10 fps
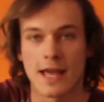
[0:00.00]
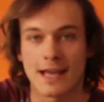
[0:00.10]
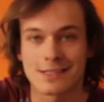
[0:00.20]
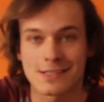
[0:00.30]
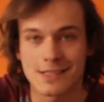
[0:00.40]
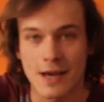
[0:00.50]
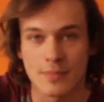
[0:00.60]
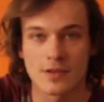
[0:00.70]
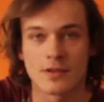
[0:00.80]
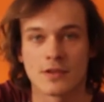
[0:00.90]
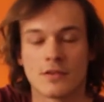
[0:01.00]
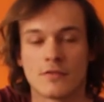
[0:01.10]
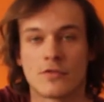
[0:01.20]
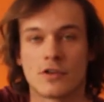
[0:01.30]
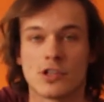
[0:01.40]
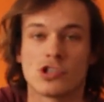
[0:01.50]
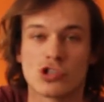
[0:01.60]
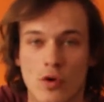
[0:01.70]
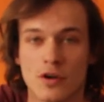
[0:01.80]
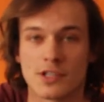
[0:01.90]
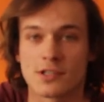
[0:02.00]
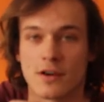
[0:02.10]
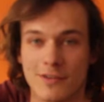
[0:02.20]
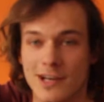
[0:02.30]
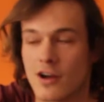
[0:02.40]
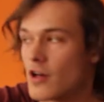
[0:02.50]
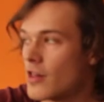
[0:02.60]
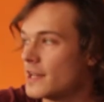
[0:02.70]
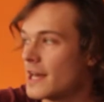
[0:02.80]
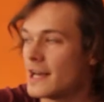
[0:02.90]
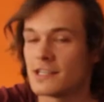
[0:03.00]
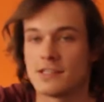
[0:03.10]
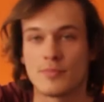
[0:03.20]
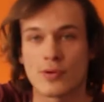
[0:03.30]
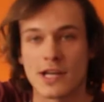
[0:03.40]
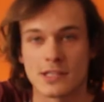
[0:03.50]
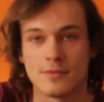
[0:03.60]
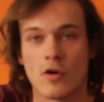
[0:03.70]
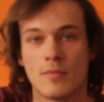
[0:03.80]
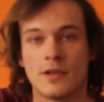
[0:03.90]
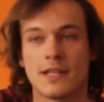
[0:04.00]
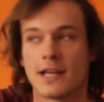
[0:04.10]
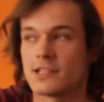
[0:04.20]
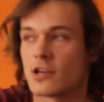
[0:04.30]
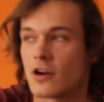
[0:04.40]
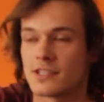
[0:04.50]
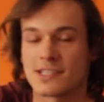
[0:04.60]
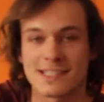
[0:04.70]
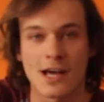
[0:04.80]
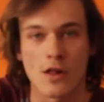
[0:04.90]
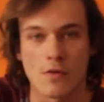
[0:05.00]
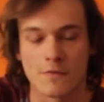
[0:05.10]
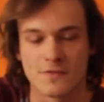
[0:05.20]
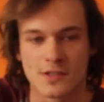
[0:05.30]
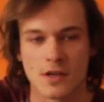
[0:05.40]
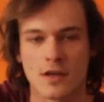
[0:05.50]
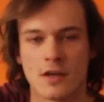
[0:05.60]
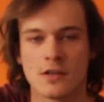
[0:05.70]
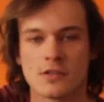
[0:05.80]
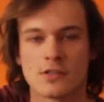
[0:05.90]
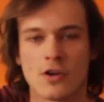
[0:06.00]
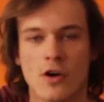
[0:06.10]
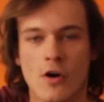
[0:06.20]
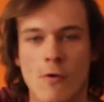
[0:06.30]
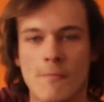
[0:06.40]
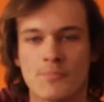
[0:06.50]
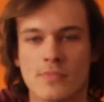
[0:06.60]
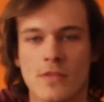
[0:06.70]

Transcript: except for the source of it all, and that is the present moment, that is ourselves. So